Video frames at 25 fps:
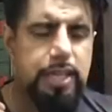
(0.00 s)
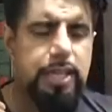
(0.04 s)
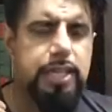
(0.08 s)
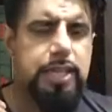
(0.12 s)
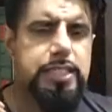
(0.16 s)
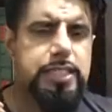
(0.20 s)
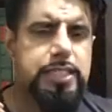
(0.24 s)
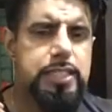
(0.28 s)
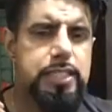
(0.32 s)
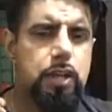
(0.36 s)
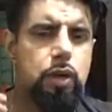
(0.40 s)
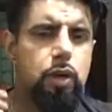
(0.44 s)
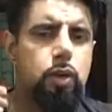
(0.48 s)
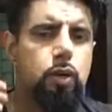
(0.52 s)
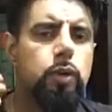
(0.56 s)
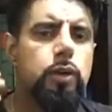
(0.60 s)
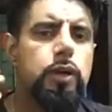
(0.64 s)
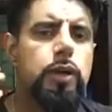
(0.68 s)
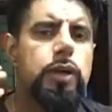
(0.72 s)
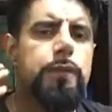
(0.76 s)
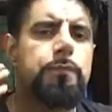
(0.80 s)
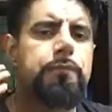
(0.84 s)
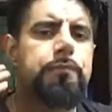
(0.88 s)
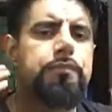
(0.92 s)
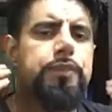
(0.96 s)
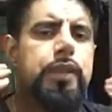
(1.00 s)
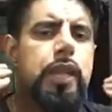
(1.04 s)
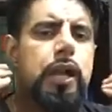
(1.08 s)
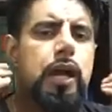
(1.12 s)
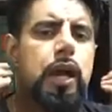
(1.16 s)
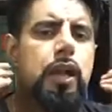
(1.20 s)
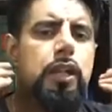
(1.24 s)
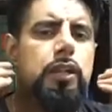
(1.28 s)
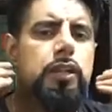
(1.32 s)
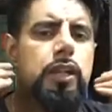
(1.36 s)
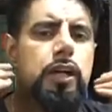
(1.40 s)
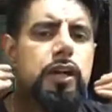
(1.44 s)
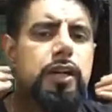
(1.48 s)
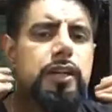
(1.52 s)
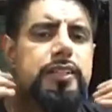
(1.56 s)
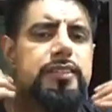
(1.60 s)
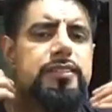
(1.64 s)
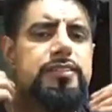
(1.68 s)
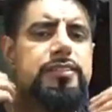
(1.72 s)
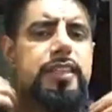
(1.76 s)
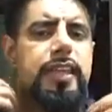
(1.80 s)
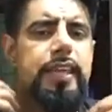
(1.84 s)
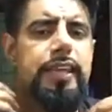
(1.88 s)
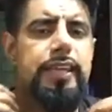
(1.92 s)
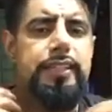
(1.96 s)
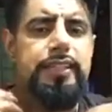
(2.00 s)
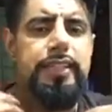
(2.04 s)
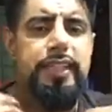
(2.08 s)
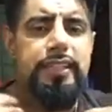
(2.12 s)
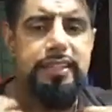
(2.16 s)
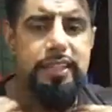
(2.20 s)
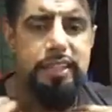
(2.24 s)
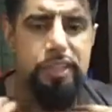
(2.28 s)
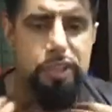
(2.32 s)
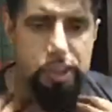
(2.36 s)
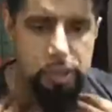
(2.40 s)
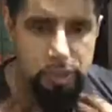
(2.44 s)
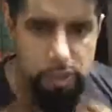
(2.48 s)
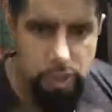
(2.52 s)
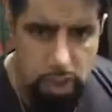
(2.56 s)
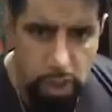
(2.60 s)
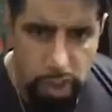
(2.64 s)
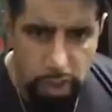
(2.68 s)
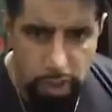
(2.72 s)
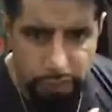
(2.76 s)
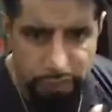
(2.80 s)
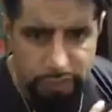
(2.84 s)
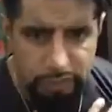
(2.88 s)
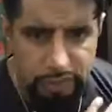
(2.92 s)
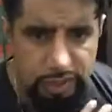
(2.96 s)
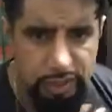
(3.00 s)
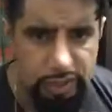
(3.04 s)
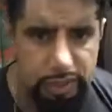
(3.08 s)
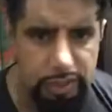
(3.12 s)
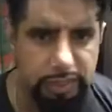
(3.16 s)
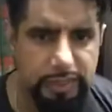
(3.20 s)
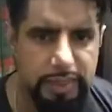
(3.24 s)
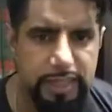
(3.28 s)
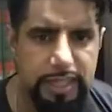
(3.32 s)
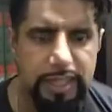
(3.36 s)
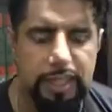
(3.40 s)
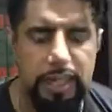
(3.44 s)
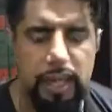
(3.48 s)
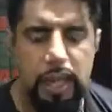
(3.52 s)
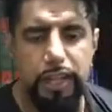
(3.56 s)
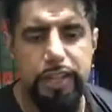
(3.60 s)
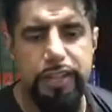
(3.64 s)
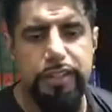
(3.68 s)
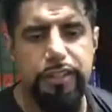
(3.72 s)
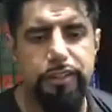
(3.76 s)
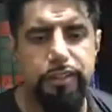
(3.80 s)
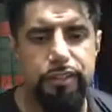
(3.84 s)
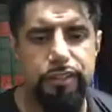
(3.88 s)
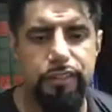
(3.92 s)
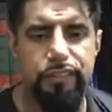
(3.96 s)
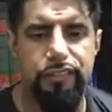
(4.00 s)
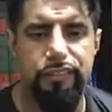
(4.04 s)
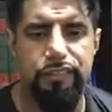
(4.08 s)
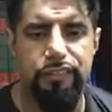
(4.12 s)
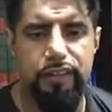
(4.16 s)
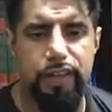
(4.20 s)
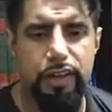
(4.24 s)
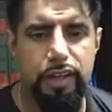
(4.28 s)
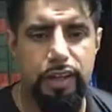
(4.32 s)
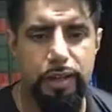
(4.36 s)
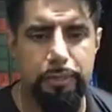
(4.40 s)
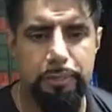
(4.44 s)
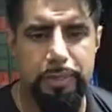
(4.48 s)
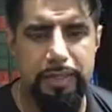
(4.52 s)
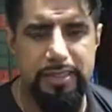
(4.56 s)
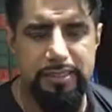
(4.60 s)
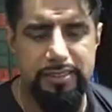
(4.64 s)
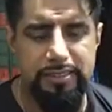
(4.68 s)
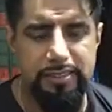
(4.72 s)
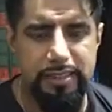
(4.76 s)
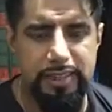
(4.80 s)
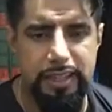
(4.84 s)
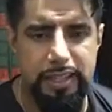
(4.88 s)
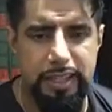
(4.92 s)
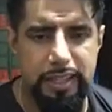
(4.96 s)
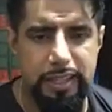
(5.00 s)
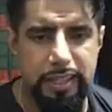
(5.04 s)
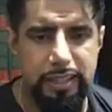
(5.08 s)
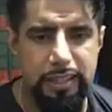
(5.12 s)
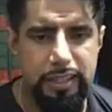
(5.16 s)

So, Allah is saying that they should cover their kind of uh, because their